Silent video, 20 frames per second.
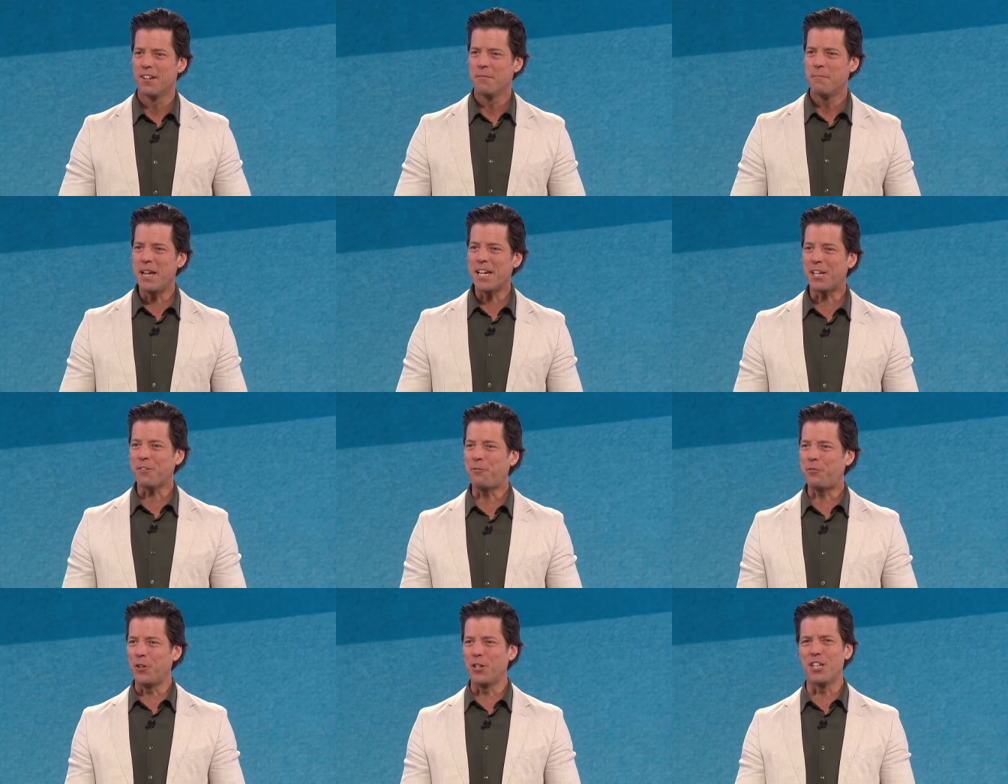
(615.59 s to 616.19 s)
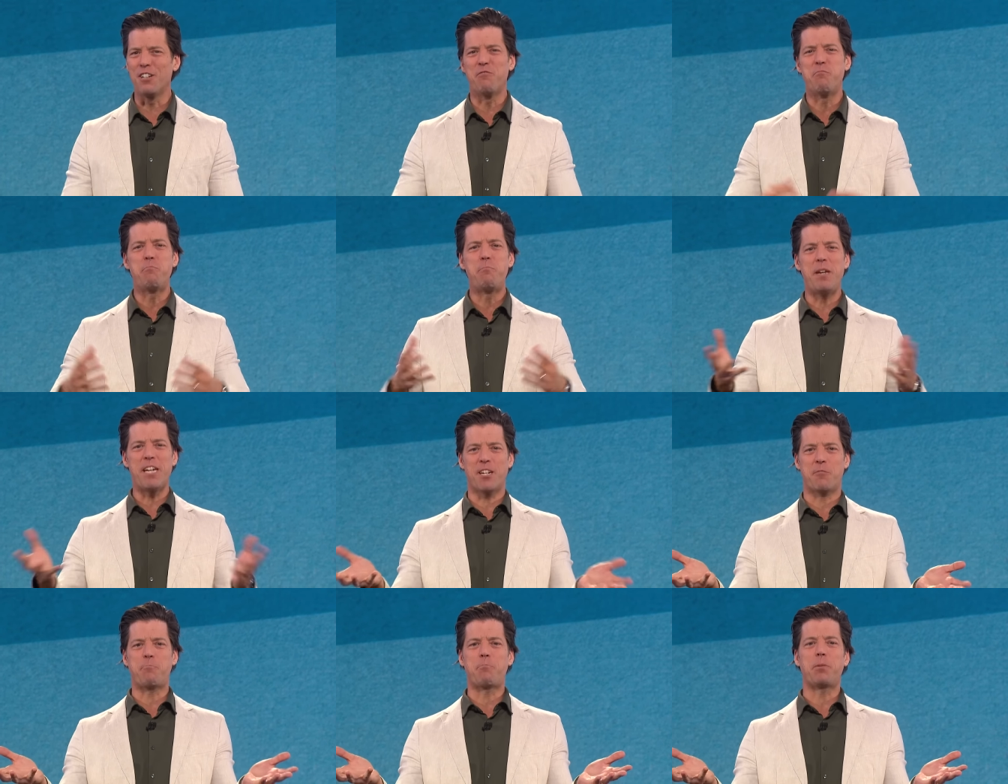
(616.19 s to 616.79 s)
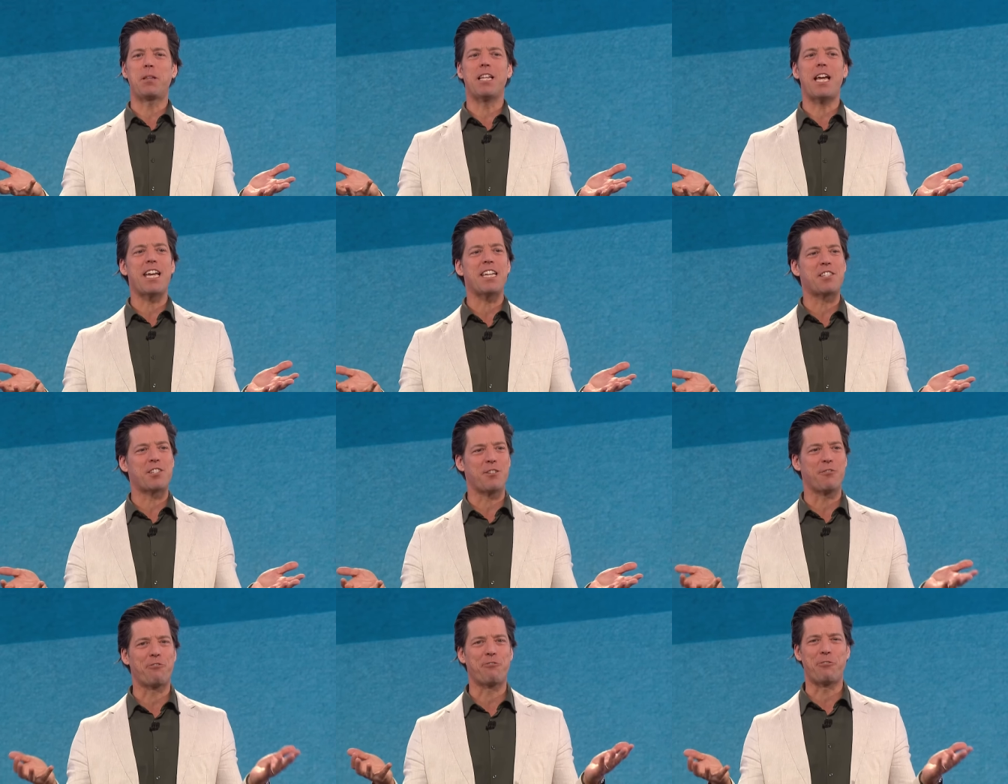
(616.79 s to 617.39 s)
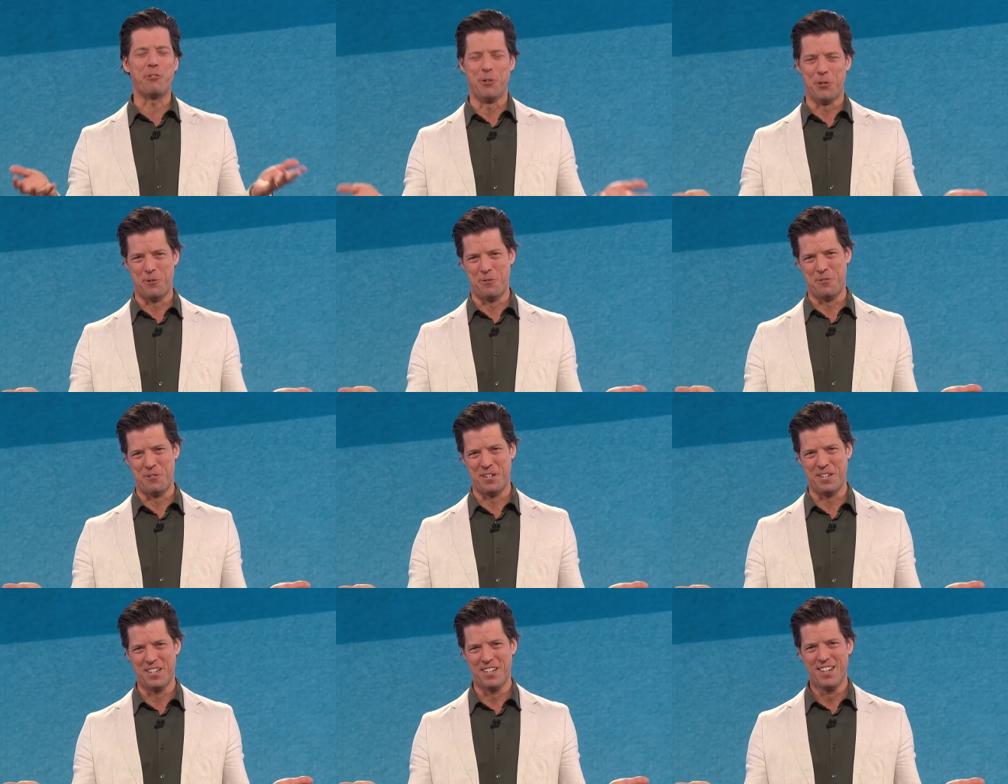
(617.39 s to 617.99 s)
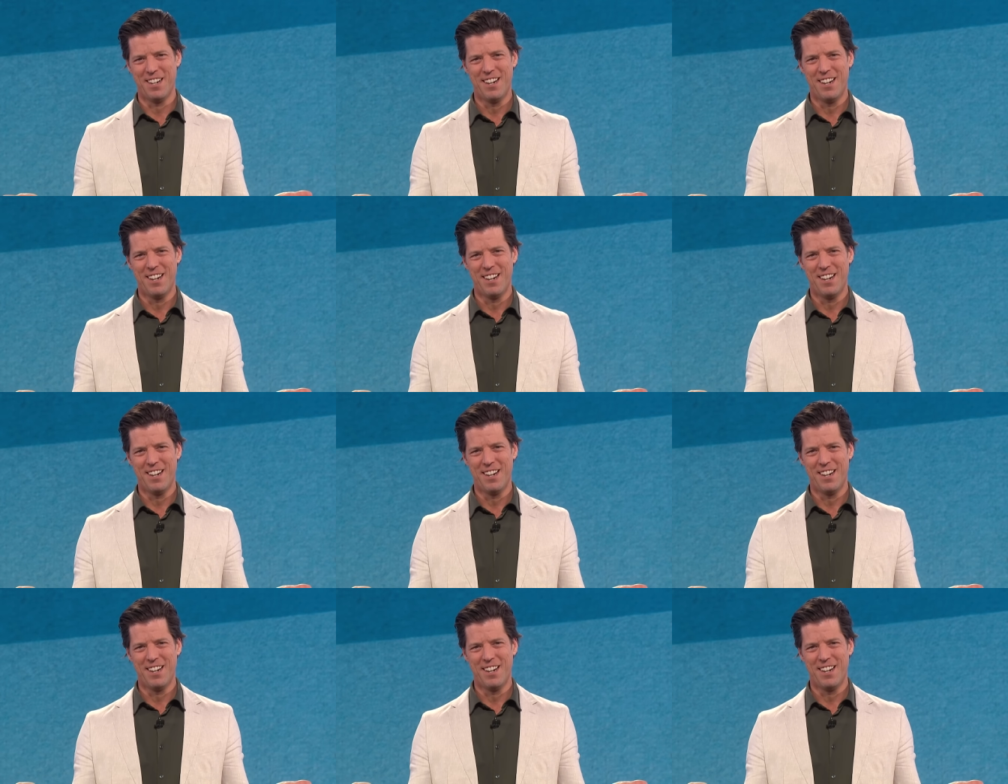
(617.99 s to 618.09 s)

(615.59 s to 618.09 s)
Make it full of big plates of food.